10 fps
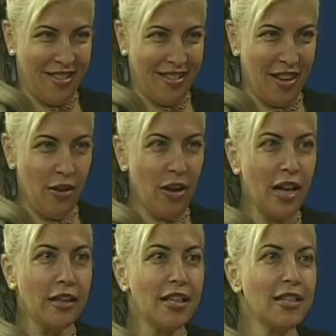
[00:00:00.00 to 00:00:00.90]
Mm-hmm. Okay,
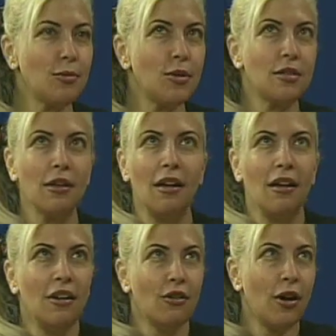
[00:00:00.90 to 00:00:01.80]
unless it was
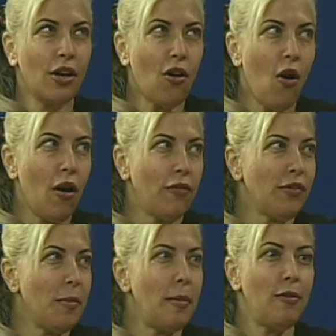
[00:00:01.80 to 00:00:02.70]
credit card
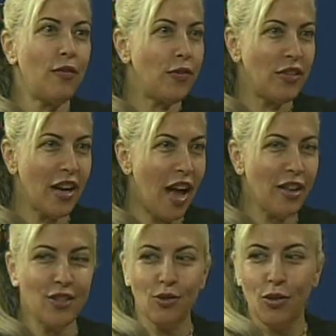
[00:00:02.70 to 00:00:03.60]
for maybe
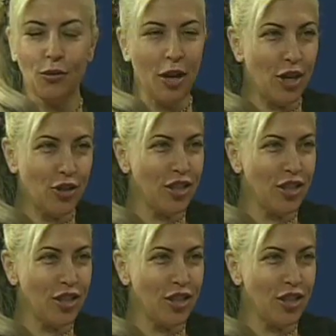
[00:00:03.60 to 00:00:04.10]
$50 or $300.